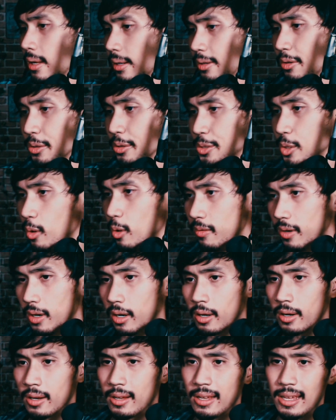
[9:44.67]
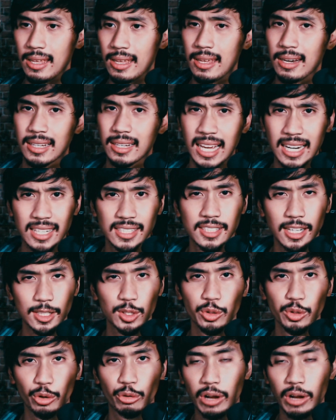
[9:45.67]
Goes over and it kind of sucks
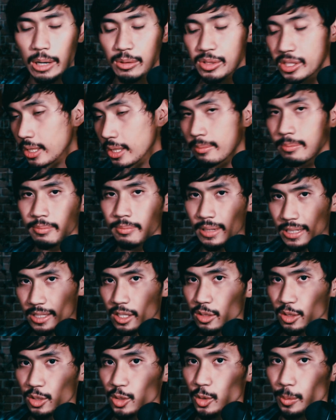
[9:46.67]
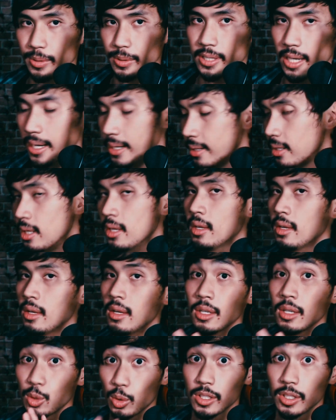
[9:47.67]
when you're crouching. It's also super tight,
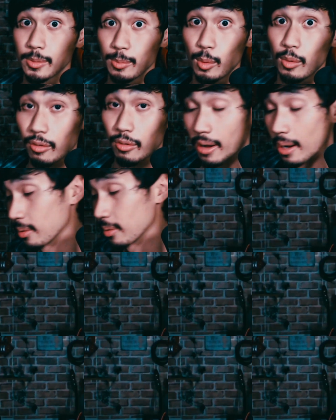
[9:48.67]
so it doesn't move around.